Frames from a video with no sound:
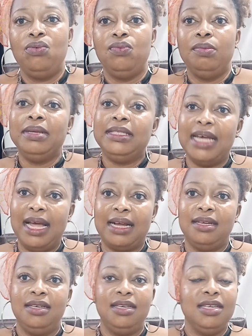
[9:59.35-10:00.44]
will be dark.
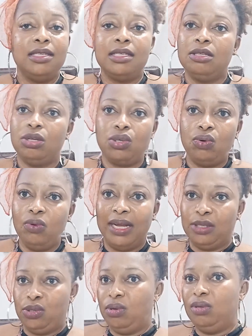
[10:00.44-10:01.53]
It's not cool
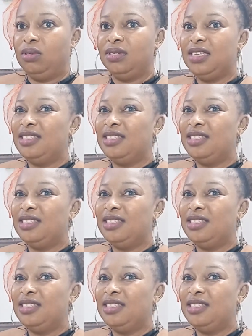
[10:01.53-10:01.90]
at all. It's